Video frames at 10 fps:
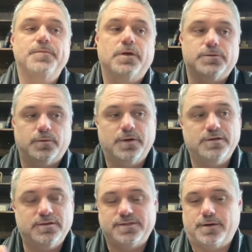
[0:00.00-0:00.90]
So we went
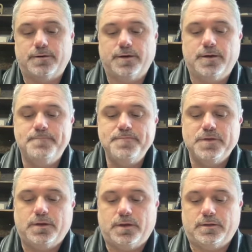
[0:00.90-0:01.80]
into this area,
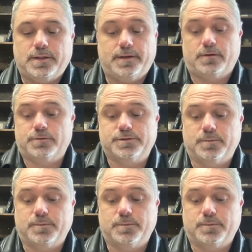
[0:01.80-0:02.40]
and landowners